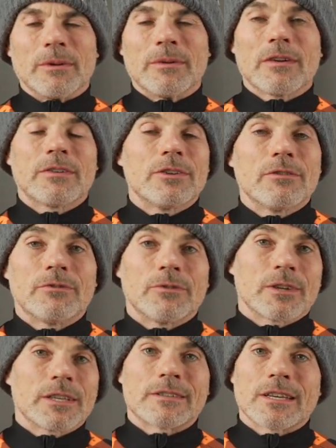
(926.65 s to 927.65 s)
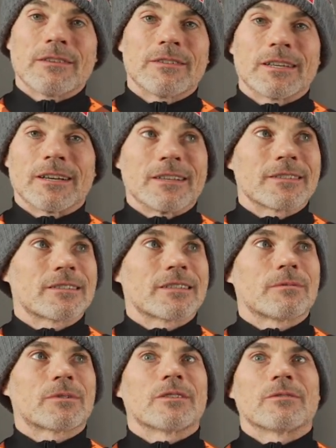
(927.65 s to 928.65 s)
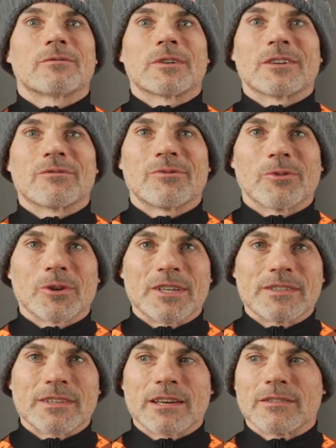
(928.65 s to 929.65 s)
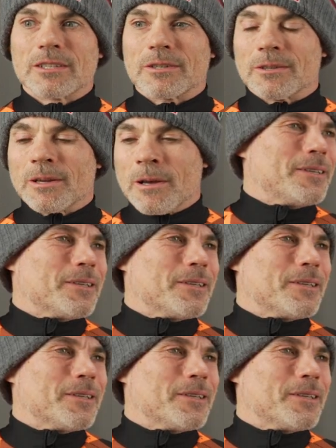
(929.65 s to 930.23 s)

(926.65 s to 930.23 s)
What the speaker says: Maybe I have to do 47 yards because now I'm turning freaking 47, dude.